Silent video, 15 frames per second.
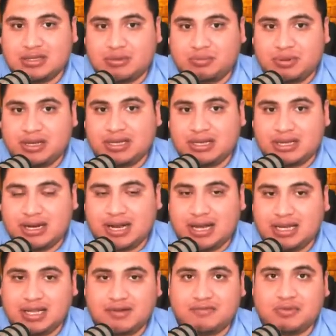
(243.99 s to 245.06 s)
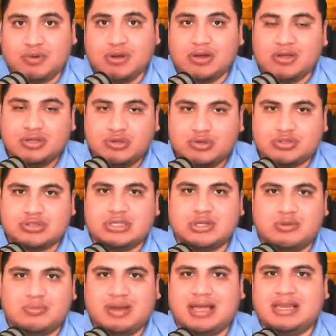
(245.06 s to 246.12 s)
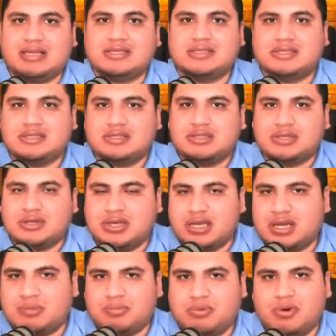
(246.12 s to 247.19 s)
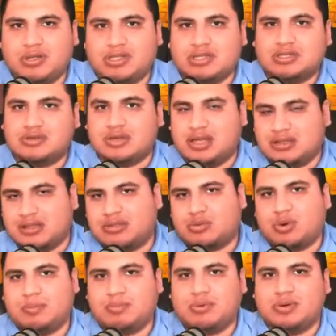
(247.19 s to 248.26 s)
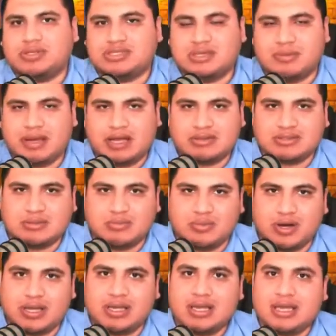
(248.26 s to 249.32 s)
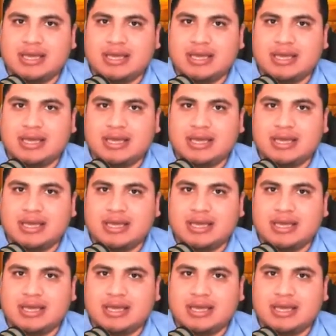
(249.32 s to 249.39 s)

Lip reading: playing at a high level, you still manage to get a point, to get the 3 points somehow, some way.